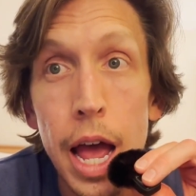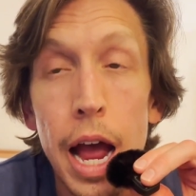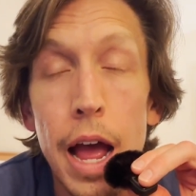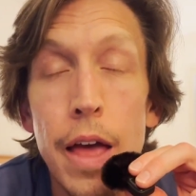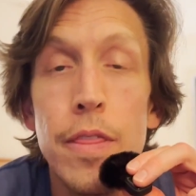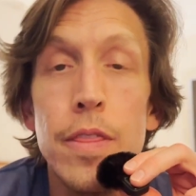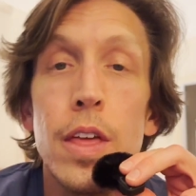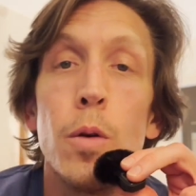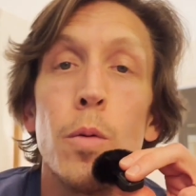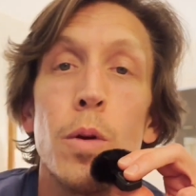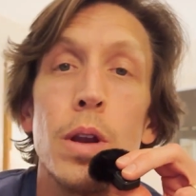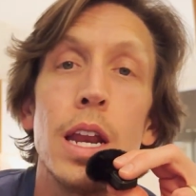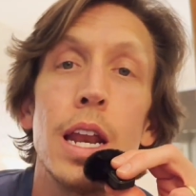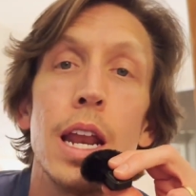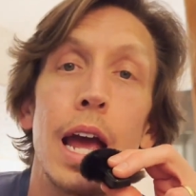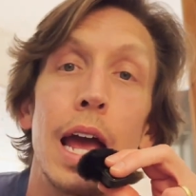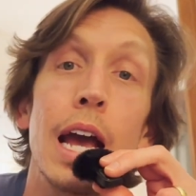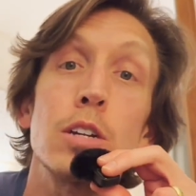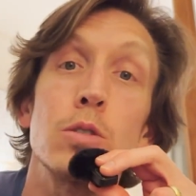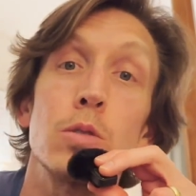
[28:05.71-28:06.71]
And then we need
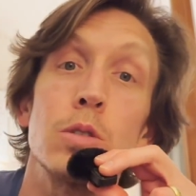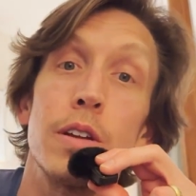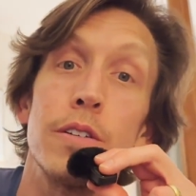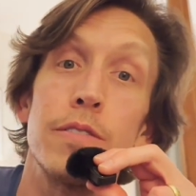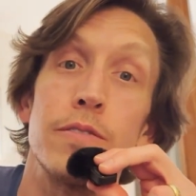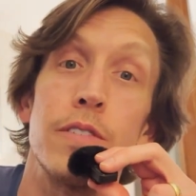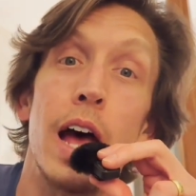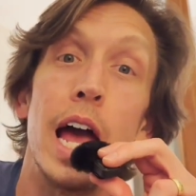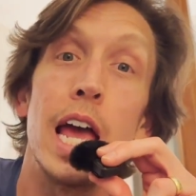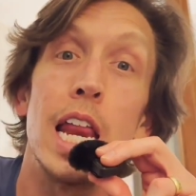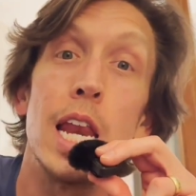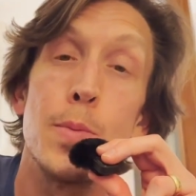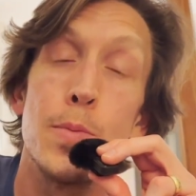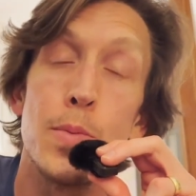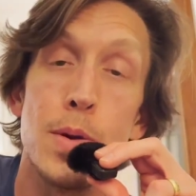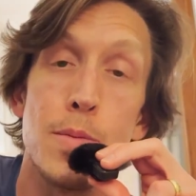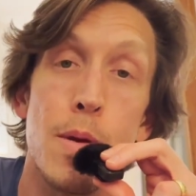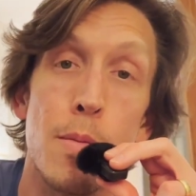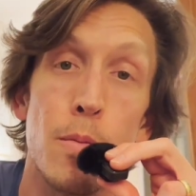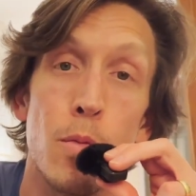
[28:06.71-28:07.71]
to actually define a
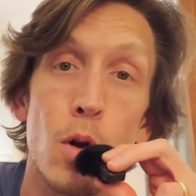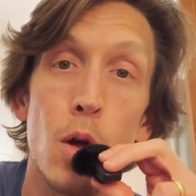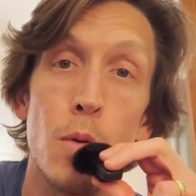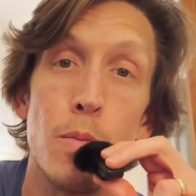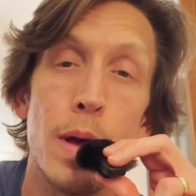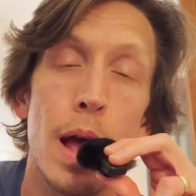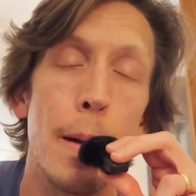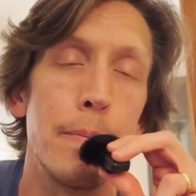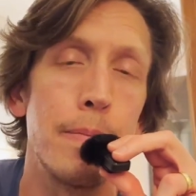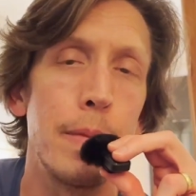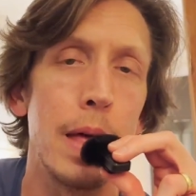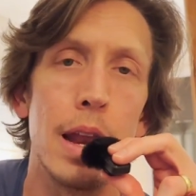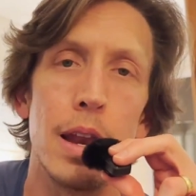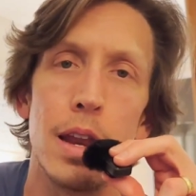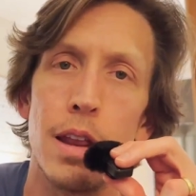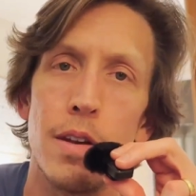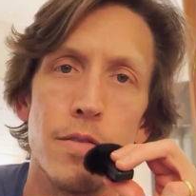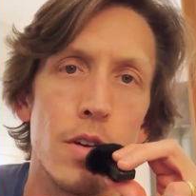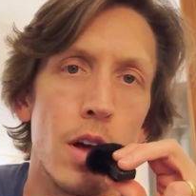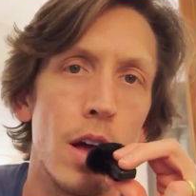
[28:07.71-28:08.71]
premium roadmap that
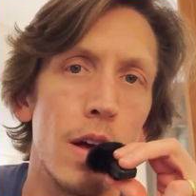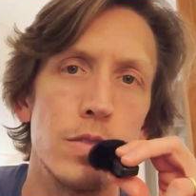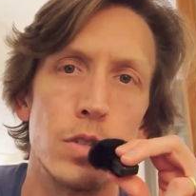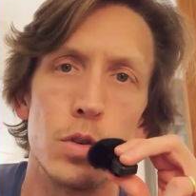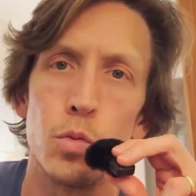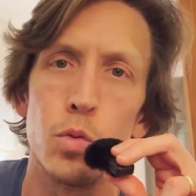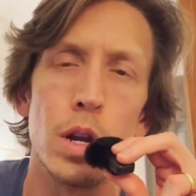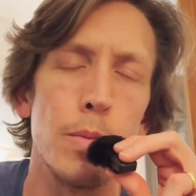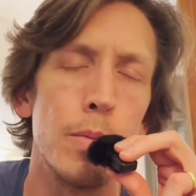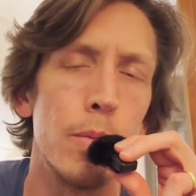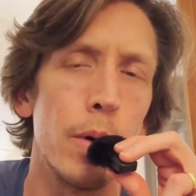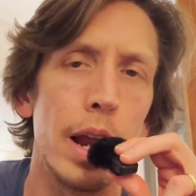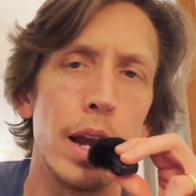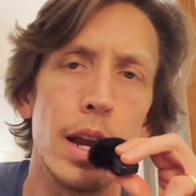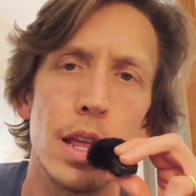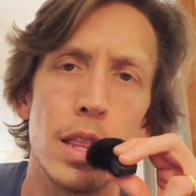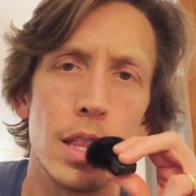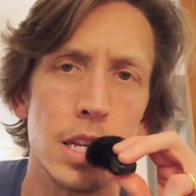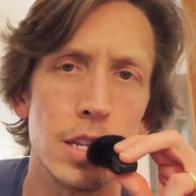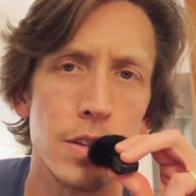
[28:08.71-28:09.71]
involves
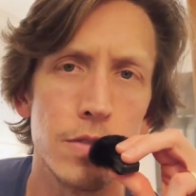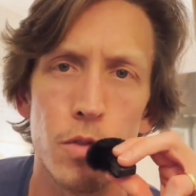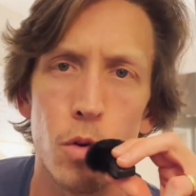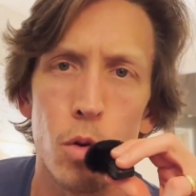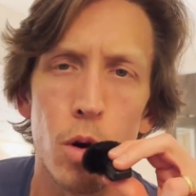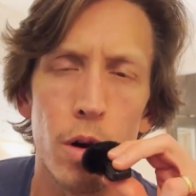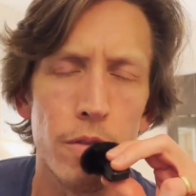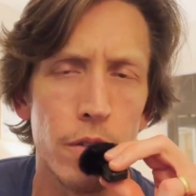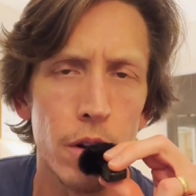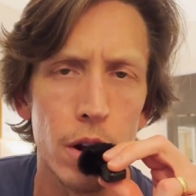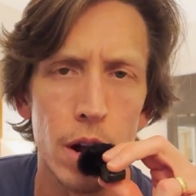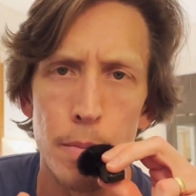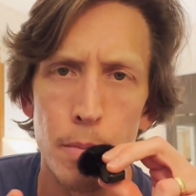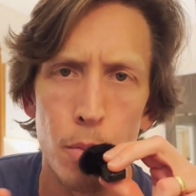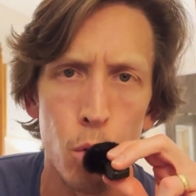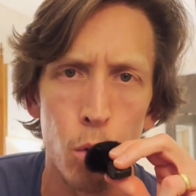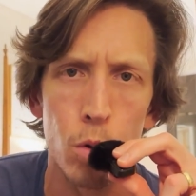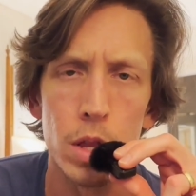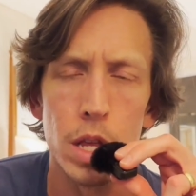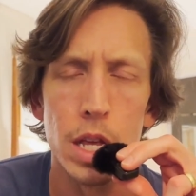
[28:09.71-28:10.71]
rebranding these 4 very
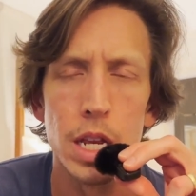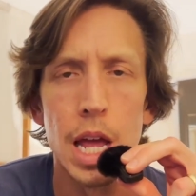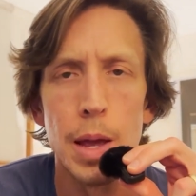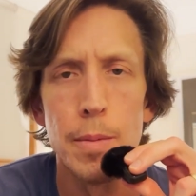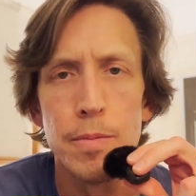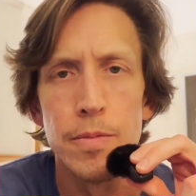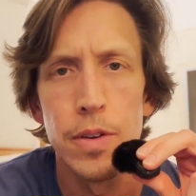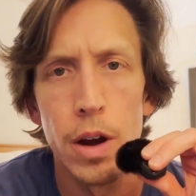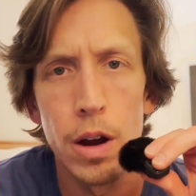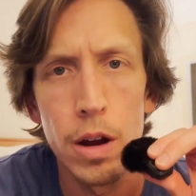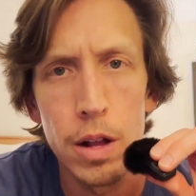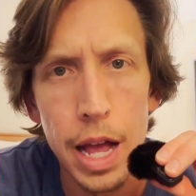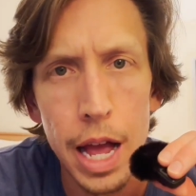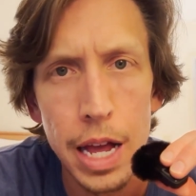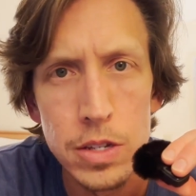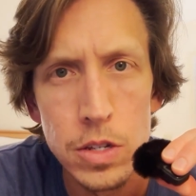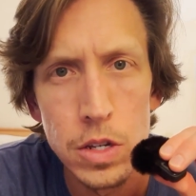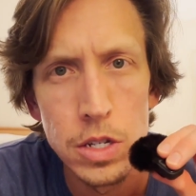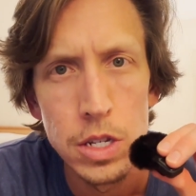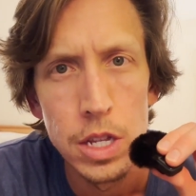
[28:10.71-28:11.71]
poorly named fare
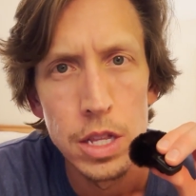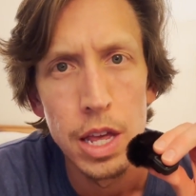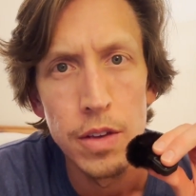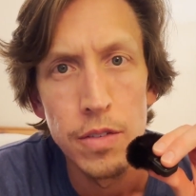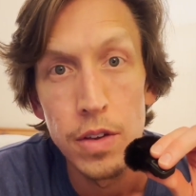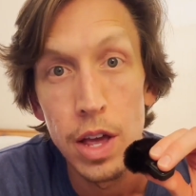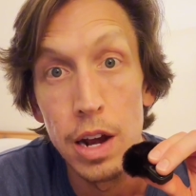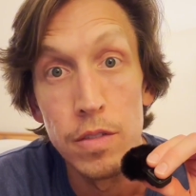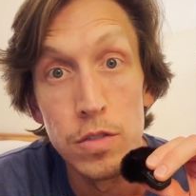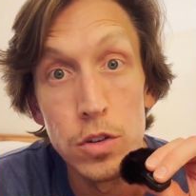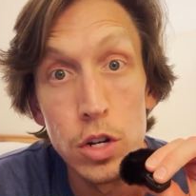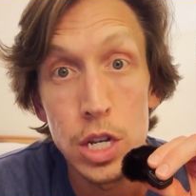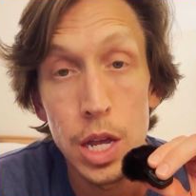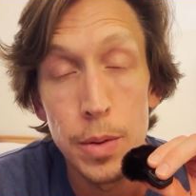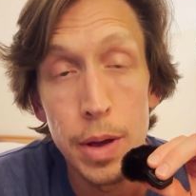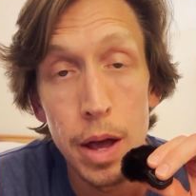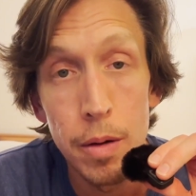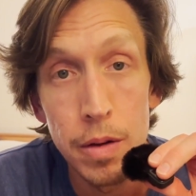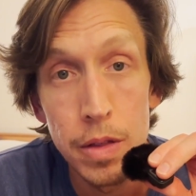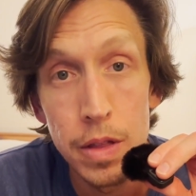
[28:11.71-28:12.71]
classes that they've kind of just
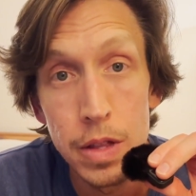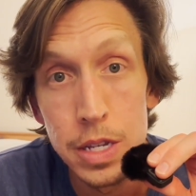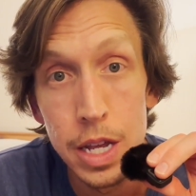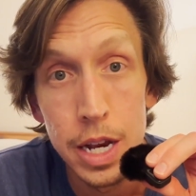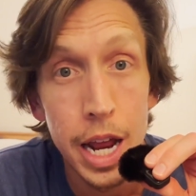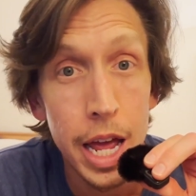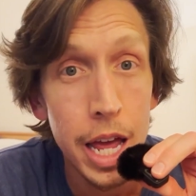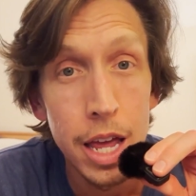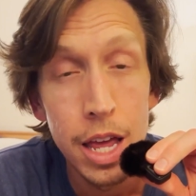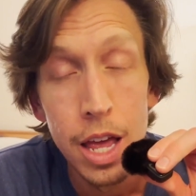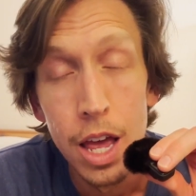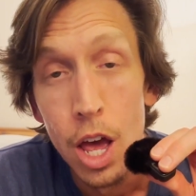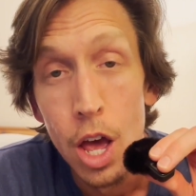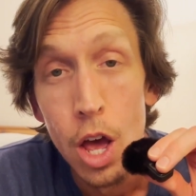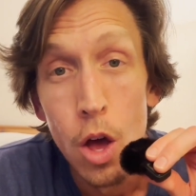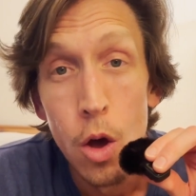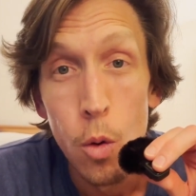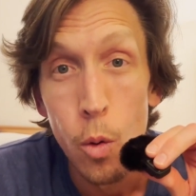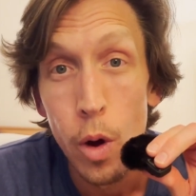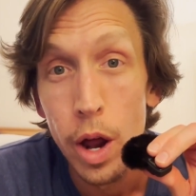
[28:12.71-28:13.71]
come out with and said, hey,
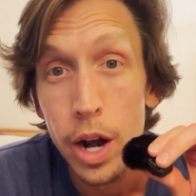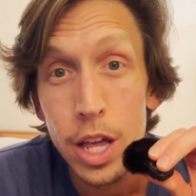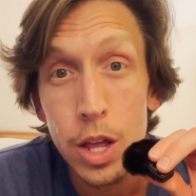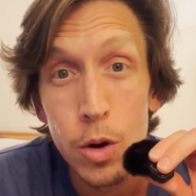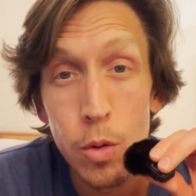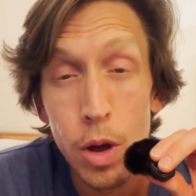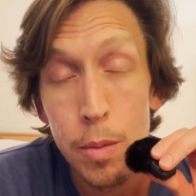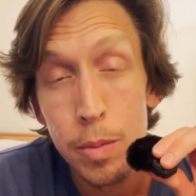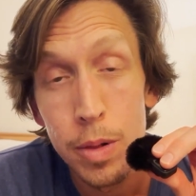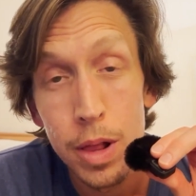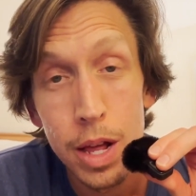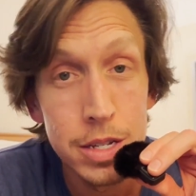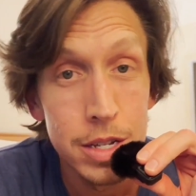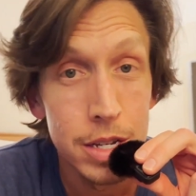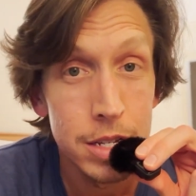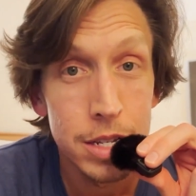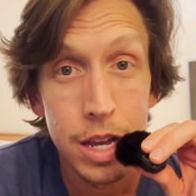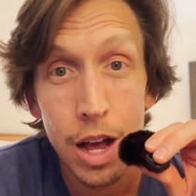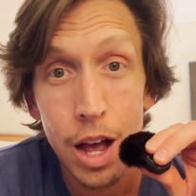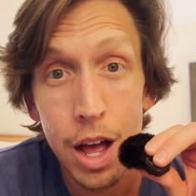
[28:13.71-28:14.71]
Want to Get Away Plus
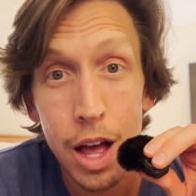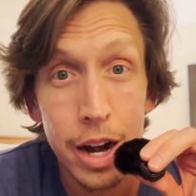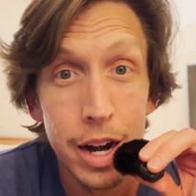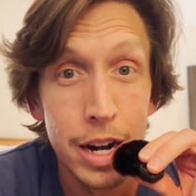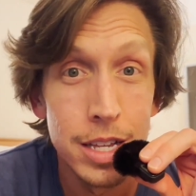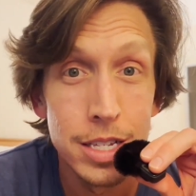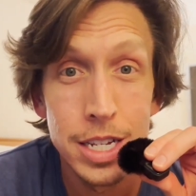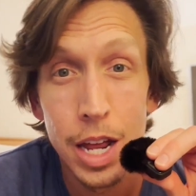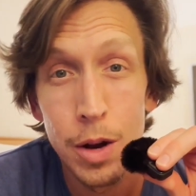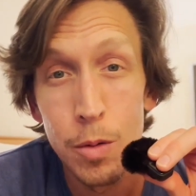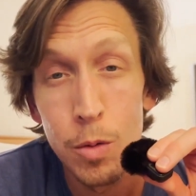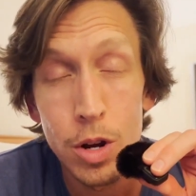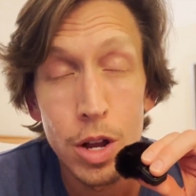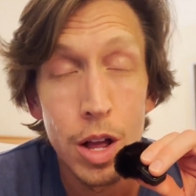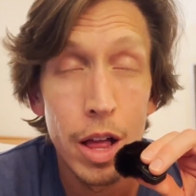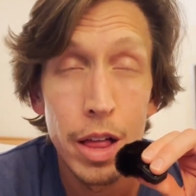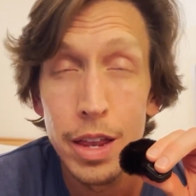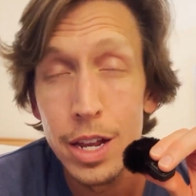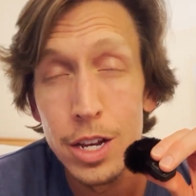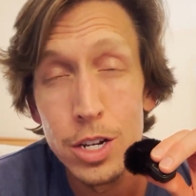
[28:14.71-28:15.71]
is gone, and instead we're
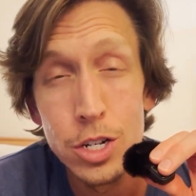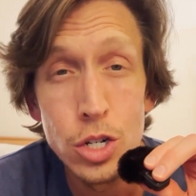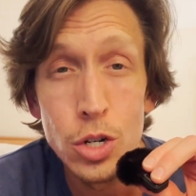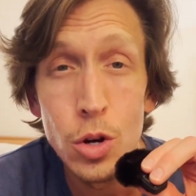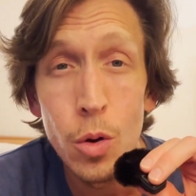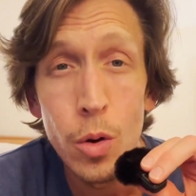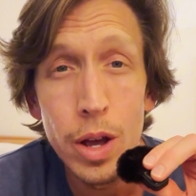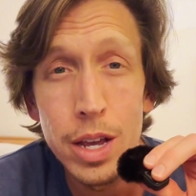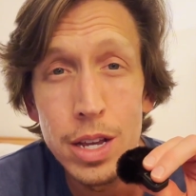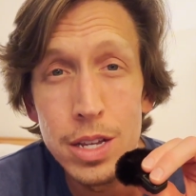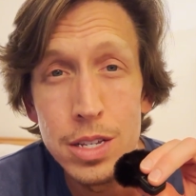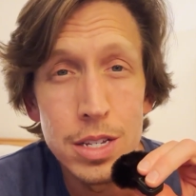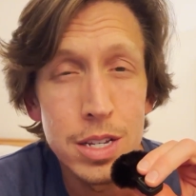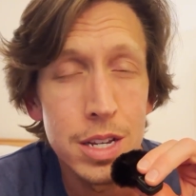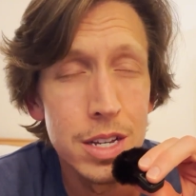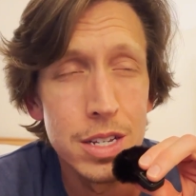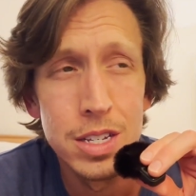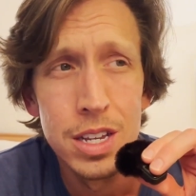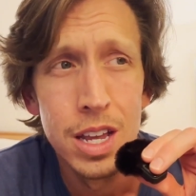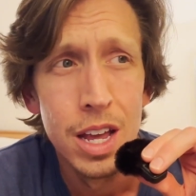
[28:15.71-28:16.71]
calling it Choice,
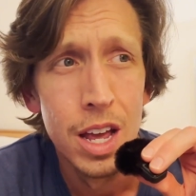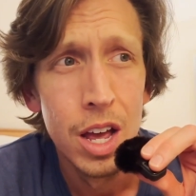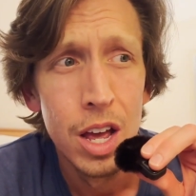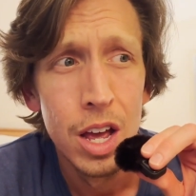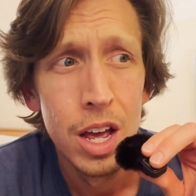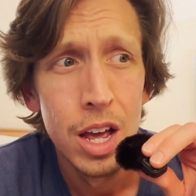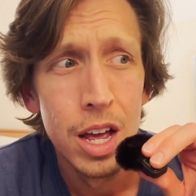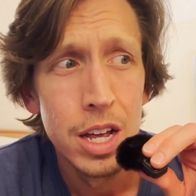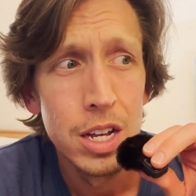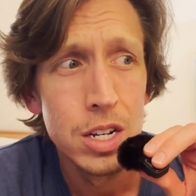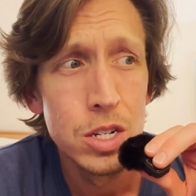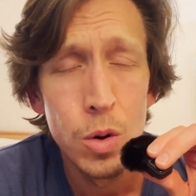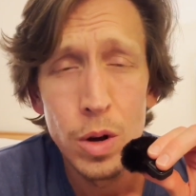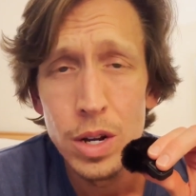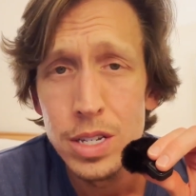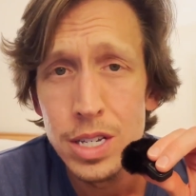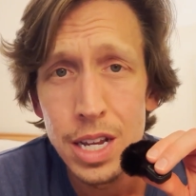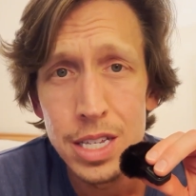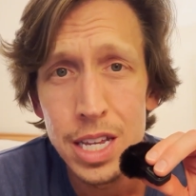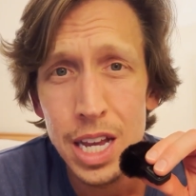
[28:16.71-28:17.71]
because
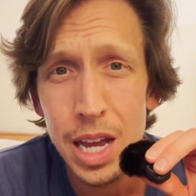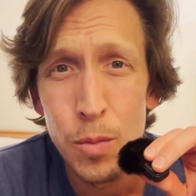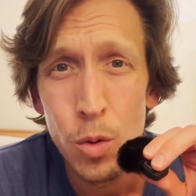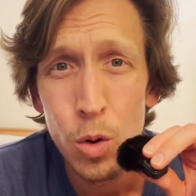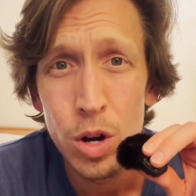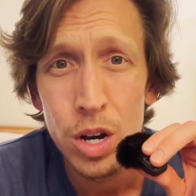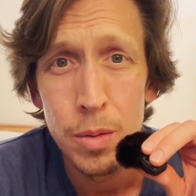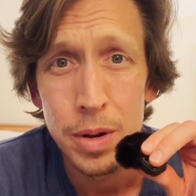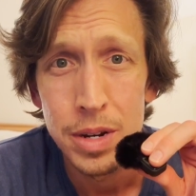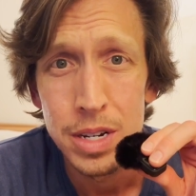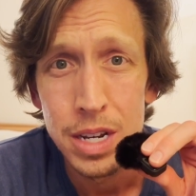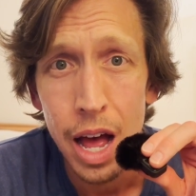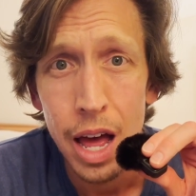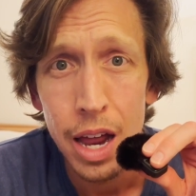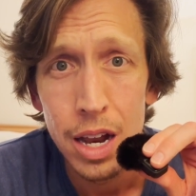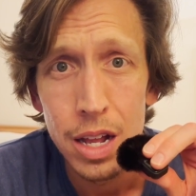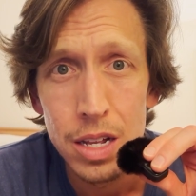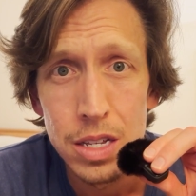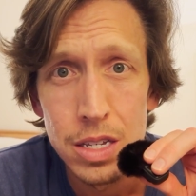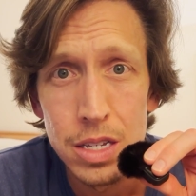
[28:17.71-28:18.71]
Choice sounds like I'm ordering at
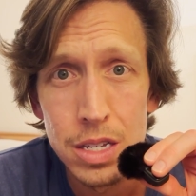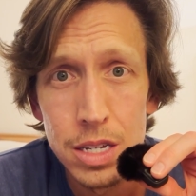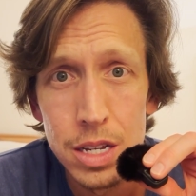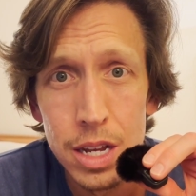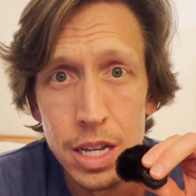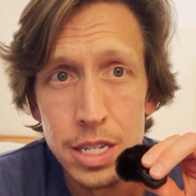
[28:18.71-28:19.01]
McDonald's.